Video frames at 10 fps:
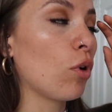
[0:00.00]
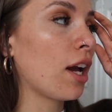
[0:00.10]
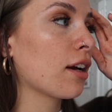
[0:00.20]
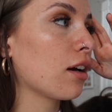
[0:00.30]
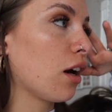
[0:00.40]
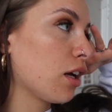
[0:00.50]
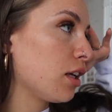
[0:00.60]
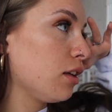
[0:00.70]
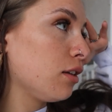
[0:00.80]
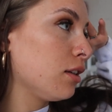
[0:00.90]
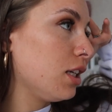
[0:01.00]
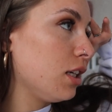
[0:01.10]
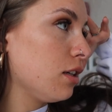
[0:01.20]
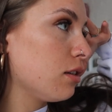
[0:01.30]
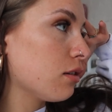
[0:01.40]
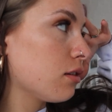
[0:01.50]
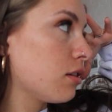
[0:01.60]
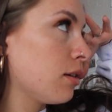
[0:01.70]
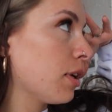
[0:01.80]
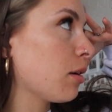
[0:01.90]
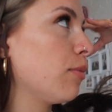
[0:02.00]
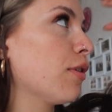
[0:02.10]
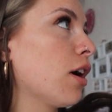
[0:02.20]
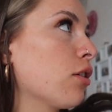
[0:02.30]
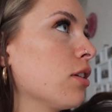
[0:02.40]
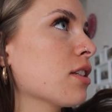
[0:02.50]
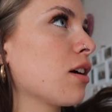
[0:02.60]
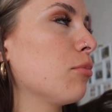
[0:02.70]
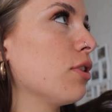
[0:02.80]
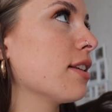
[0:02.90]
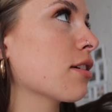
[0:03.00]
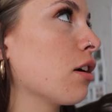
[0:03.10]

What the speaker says: like I need a bigger mirror. I got this a couple years